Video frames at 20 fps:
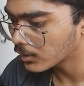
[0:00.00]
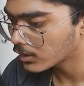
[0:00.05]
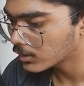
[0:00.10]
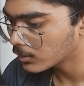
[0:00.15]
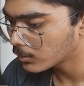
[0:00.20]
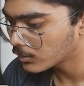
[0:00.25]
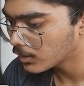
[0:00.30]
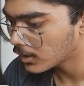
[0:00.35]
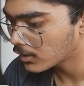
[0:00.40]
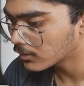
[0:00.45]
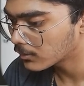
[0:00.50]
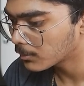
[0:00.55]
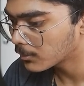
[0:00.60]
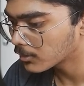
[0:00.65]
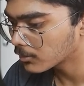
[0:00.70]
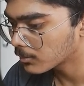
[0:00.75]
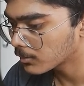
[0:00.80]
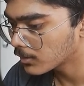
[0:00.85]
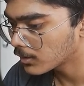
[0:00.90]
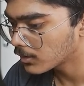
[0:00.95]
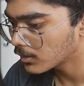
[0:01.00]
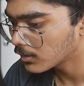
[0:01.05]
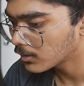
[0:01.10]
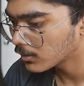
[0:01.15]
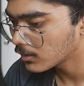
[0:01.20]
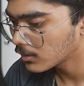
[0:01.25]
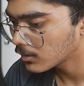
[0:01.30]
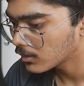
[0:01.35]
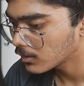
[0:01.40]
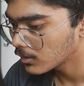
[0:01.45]
new lines must be
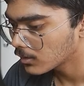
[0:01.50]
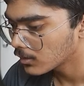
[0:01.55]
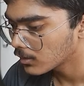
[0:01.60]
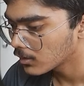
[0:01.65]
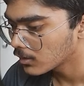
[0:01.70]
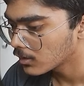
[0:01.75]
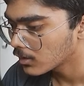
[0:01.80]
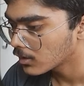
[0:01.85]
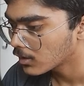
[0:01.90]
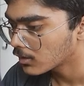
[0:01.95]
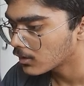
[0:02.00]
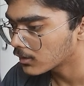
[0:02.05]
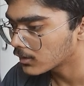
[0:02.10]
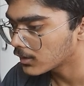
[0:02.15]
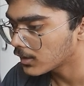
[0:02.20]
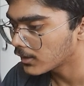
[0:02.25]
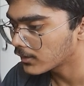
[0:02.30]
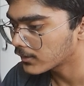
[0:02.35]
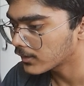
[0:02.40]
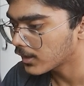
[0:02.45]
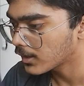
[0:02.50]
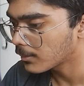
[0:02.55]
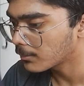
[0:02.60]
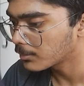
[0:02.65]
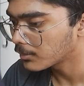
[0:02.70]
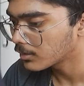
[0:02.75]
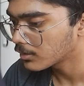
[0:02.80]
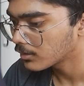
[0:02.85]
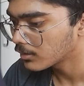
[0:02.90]
correctly escaped.